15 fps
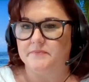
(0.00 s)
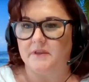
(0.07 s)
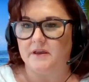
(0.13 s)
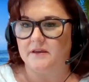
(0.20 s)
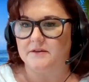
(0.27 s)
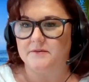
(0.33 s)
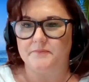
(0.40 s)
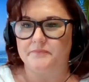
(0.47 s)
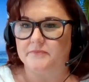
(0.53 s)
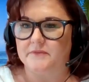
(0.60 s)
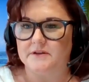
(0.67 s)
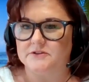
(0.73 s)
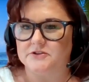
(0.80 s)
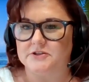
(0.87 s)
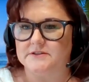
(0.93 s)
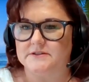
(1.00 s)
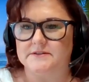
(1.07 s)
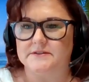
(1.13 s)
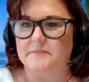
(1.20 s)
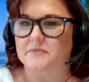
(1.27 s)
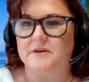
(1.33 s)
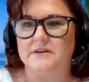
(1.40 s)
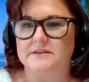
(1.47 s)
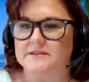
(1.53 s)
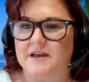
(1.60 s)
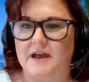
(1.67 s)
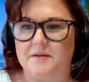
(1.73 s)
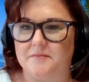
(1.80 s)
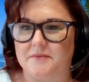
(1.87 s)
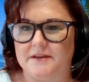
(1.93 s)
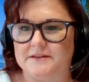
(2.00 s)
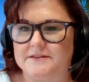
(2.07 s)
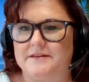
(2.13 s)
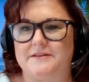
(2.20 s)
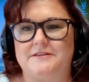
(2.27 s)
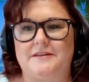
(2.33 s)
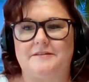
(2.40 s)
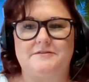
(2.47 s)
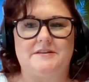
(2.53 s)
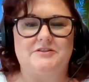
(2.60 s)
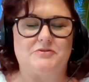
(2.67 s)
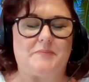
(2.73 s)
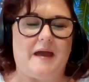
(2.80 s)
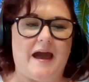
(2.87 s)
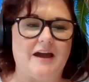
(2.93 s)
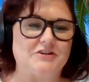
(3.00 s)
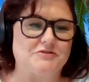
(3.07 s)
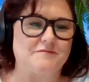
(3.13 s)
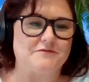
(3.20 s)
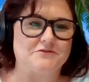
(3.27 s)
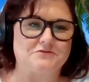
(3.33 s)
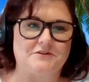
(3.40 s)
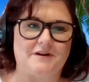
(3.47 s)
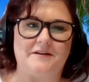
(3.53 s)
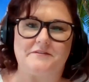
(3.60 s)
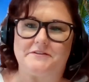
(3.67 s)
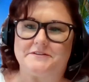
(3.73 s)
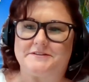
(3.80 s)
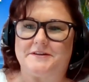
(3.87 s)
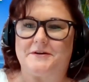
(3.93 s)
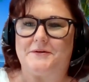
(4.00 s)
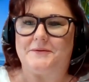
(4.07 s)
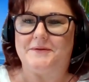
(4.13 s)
like just something inside me is I have such a passion for travel. So